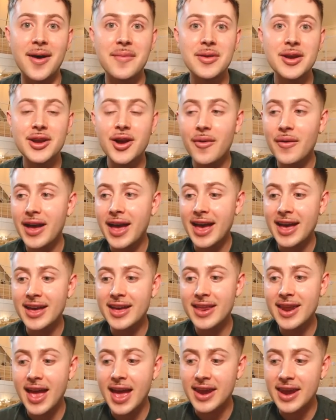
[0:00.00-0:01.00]
I'm gonna go
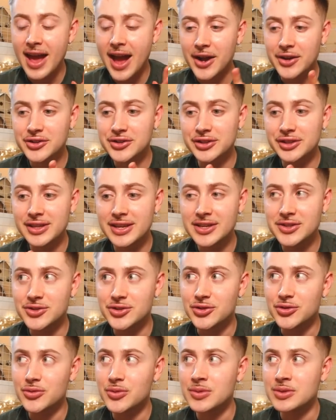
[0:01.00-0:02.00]
ahead and actually
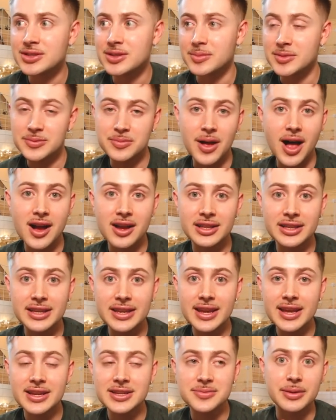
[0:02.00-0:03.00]
do some spot
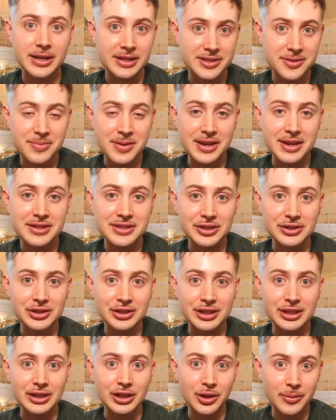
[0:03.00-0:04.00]
cleanings because the piggies are
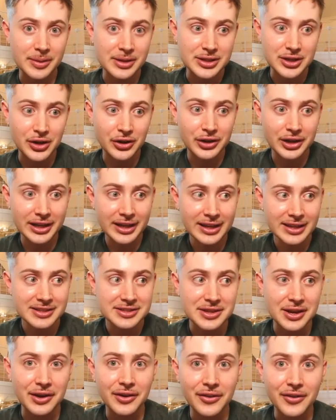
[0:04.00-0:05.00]
looking a little bit dirty.
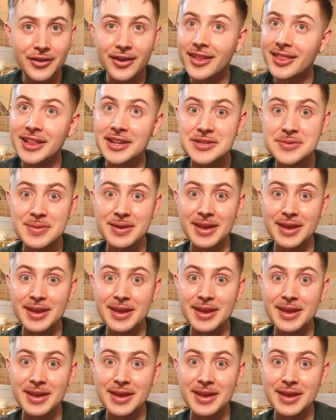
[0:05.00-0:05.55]
So let's